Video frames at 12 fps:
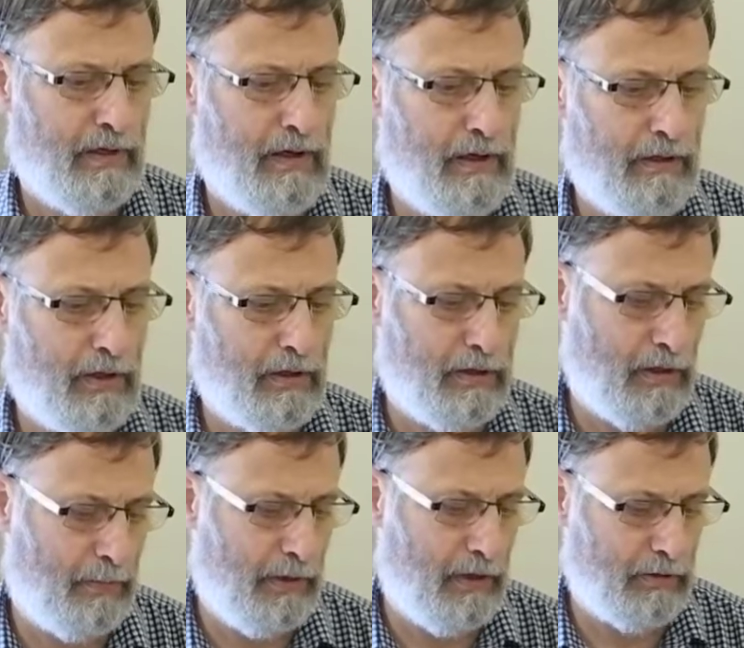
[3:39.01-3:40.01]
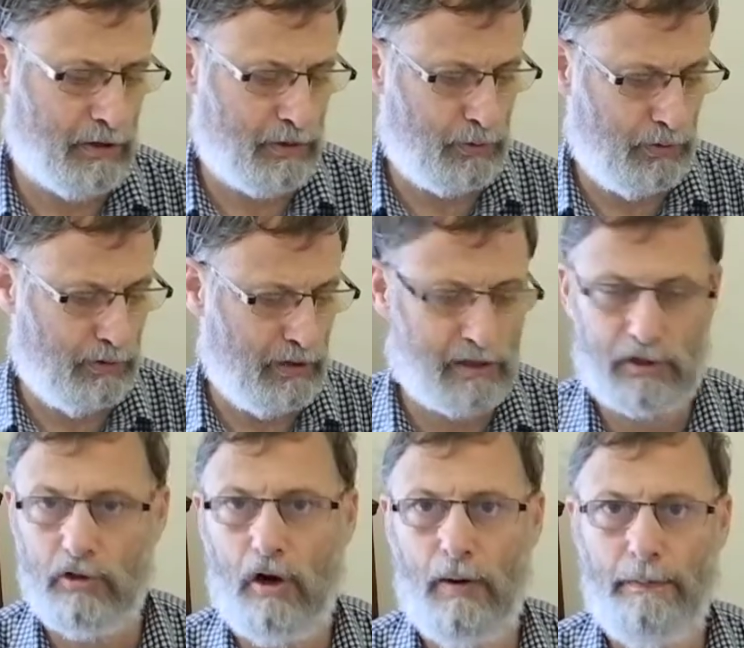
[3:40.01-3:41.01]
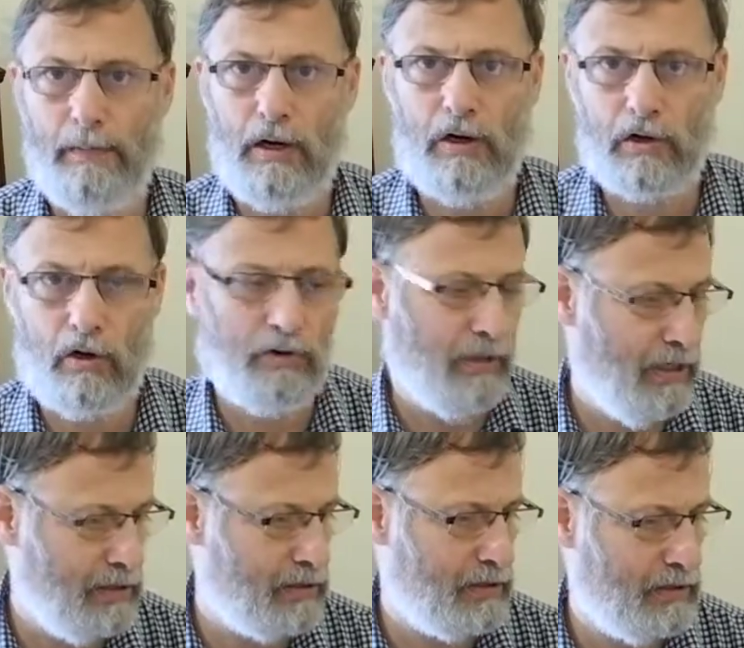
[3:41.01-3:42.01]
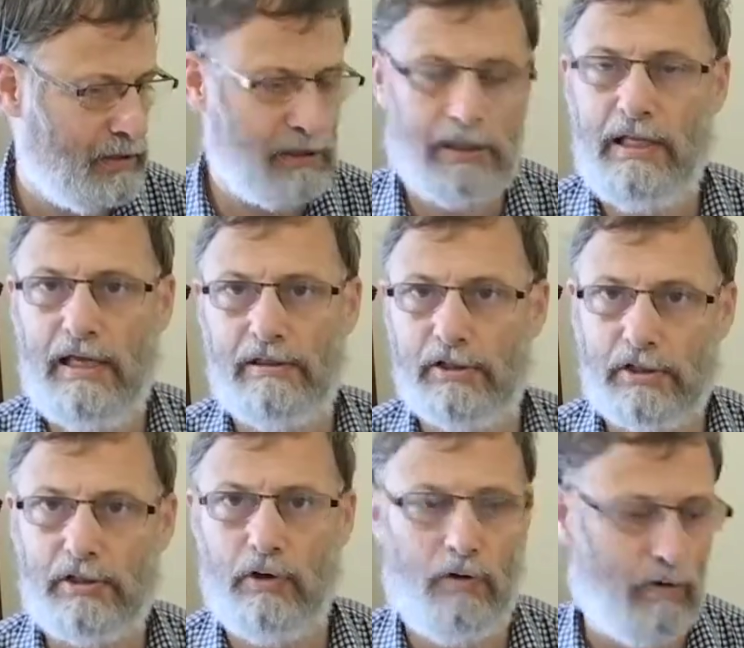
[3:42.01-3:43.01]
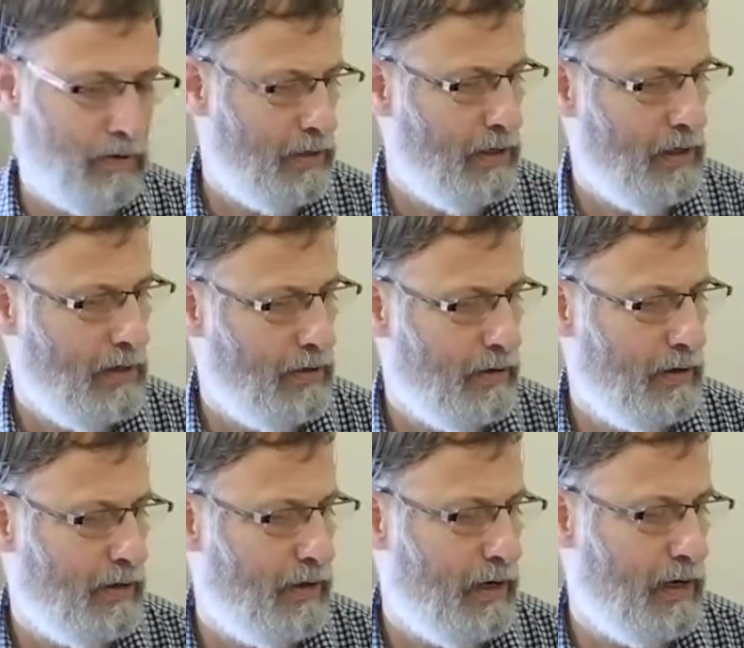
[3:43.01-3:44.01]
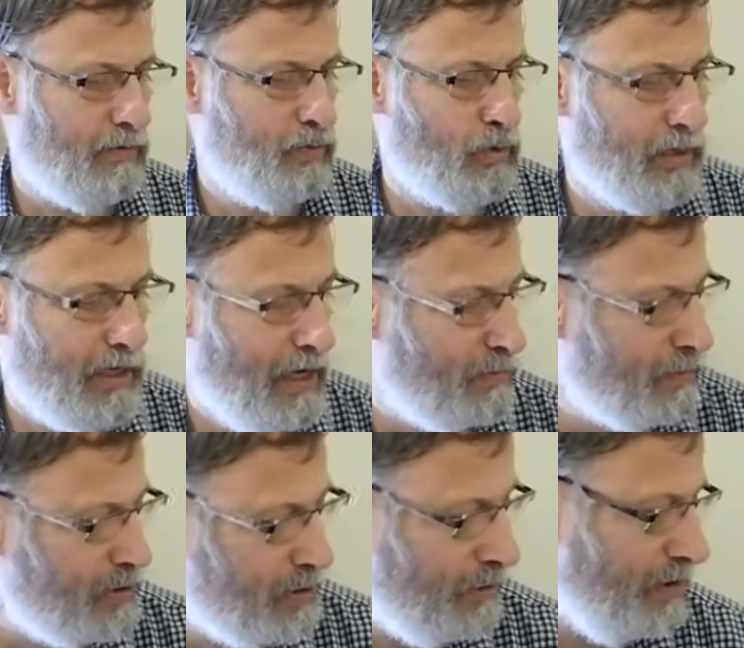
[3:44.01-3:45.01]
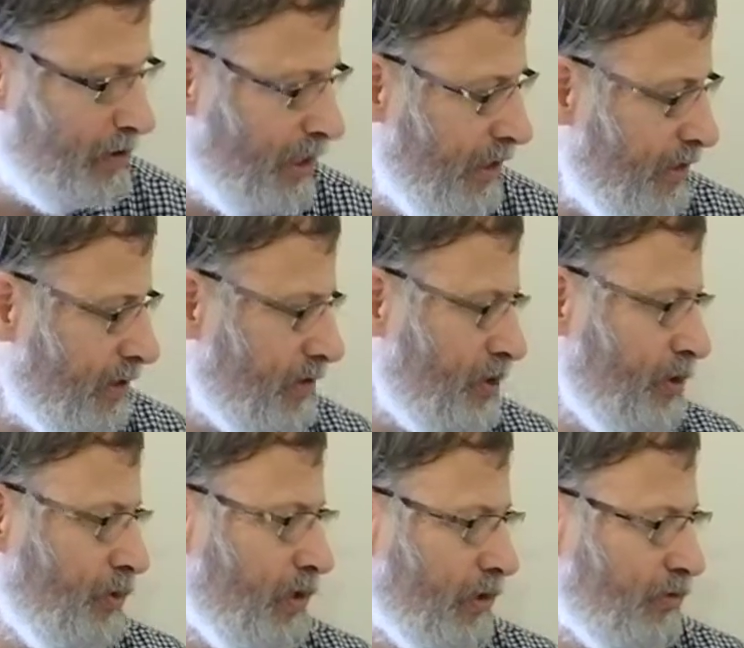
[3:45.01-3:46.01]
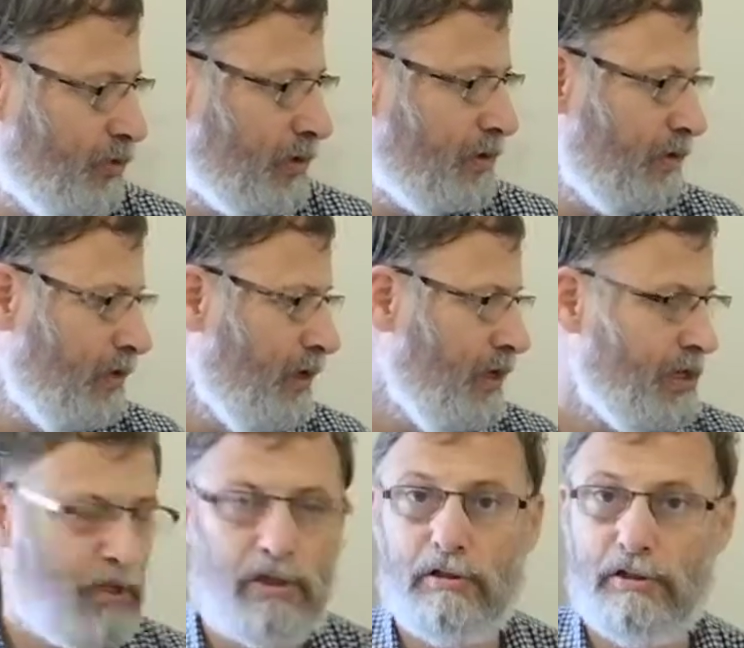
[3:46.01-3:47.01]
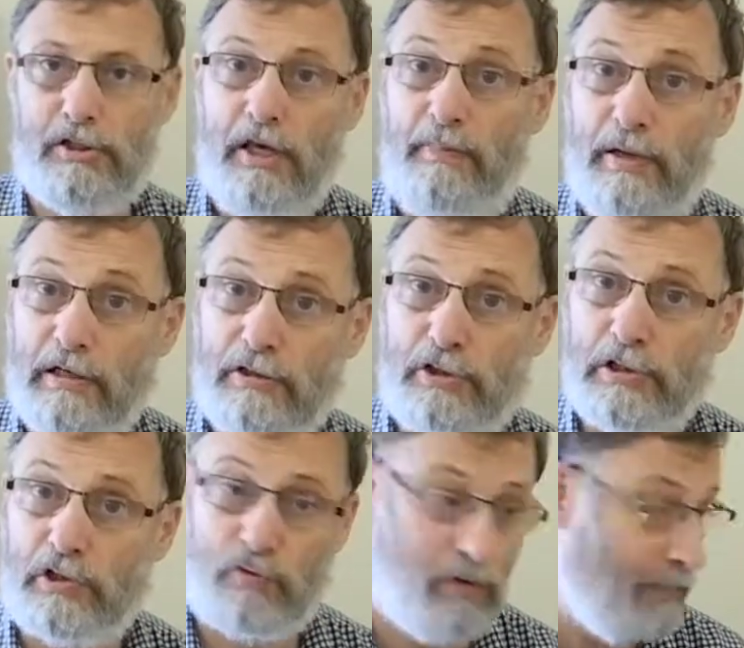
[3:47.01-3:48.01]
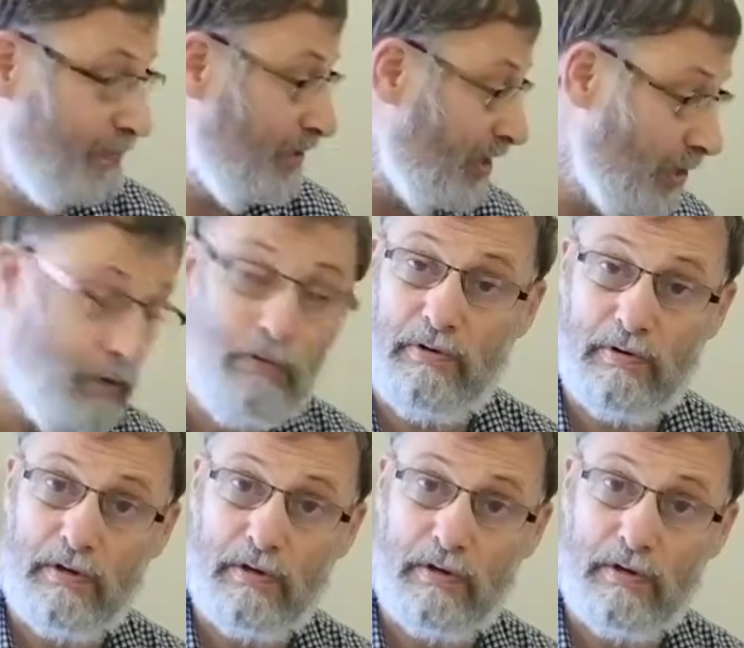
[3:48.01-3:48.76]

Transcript: And I'm going to be honest with you, there's not a mark on this lens at all. After all, the camera's only taken 230 pictures from new.